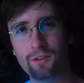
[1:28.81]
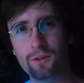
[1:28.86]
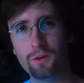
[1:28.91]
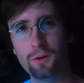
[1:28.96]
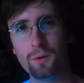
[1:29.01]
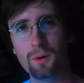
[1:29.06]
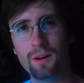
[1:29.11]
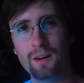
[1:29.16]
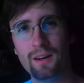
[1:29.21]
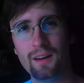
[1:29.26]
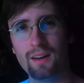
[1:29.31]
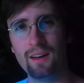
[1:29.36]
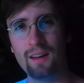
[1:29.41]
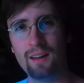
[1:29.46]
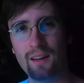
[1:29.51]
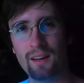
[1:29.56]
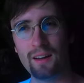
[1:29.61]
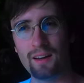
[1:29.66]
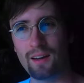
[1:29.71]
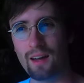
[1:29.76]
two,
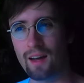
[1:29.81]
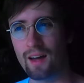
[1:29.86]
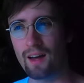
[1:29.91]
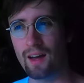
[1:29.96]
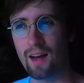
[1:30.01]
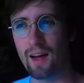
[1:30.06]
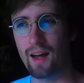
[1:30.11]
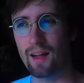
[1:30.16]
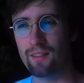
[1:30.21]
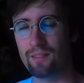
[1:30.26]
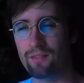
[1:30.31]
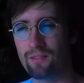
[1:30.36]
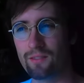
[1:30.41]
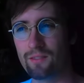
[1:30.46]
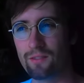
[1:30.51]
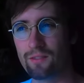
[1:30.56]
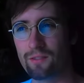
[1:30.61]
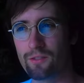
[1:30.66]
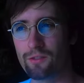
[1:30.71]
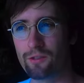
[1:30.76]
and
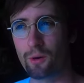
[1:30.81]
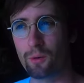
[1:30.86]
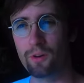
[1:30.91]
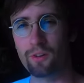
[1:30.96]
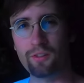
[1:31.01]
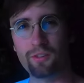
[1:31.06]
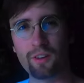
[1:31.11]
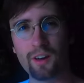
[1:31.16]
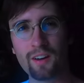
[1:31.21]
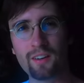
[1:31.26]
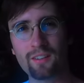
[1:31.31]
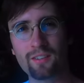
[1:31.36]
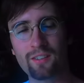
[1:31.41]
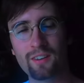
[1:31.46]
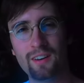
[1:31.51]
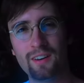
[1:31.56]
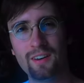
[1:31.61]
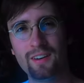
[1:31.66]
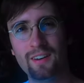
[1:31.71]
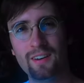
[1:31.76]
so does six.